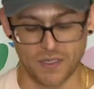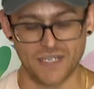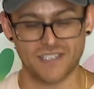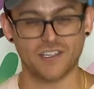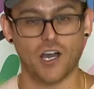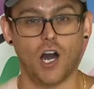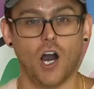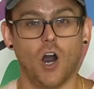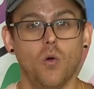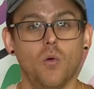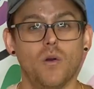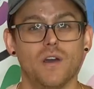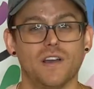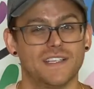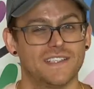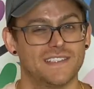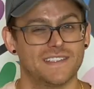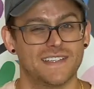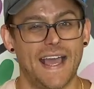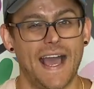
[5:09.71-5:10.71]
but it's
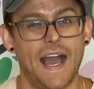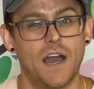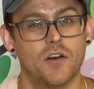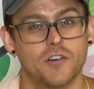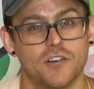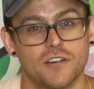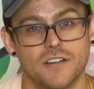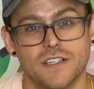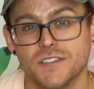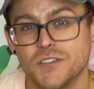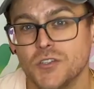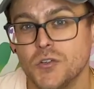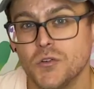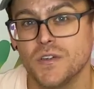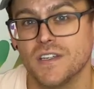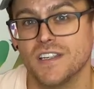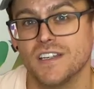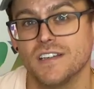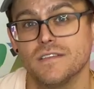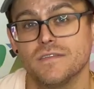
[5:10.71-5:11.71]
always
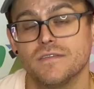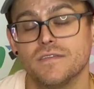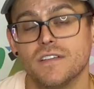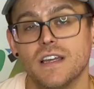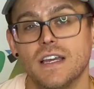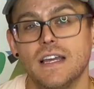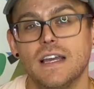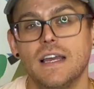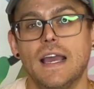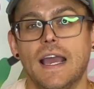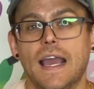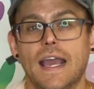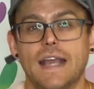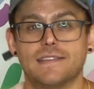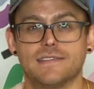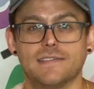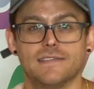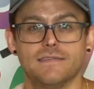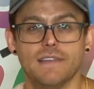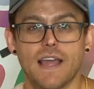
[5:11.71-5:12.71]
counterintuitive.
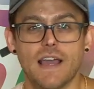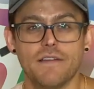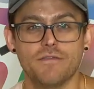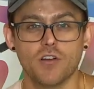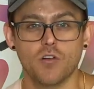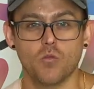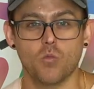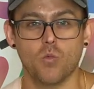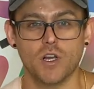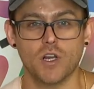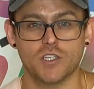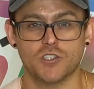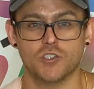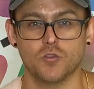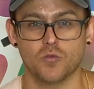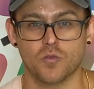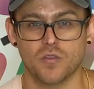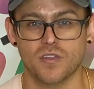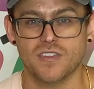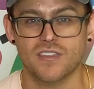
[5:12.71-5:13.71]
It's never what
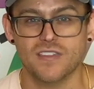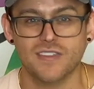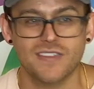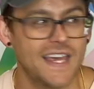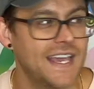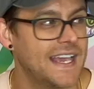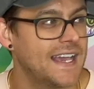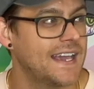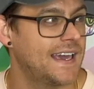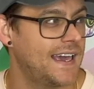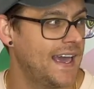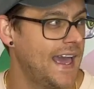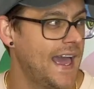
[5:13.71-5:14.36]
you think